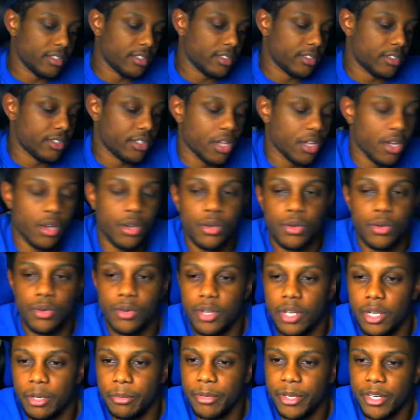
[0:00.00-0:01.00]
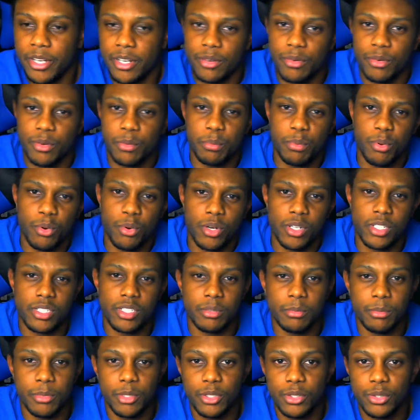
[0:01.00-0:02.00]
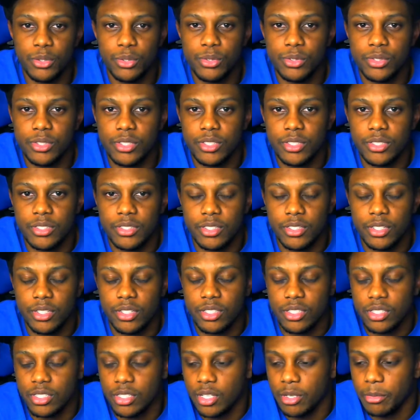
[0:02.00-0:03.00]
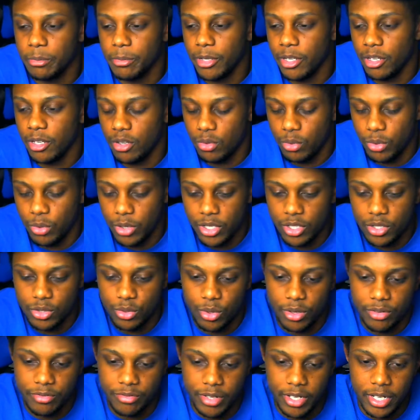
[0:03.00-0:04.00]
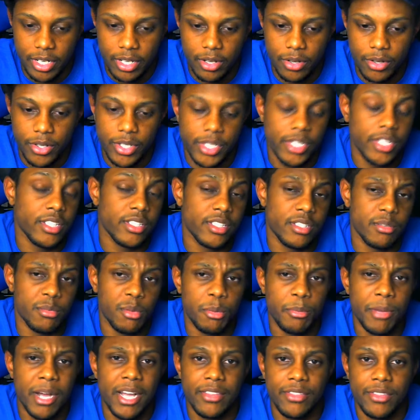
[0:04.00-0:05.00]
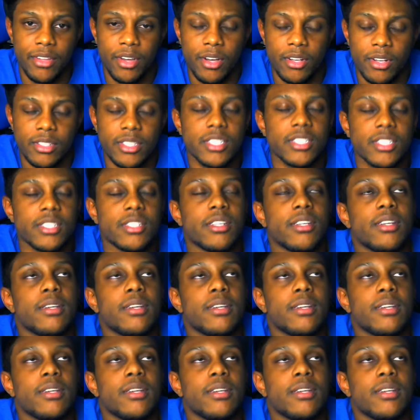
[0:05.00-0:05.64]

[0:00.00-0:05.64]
So I'm here to report some news. So this is going to be a quick short video and then some of my thoughts.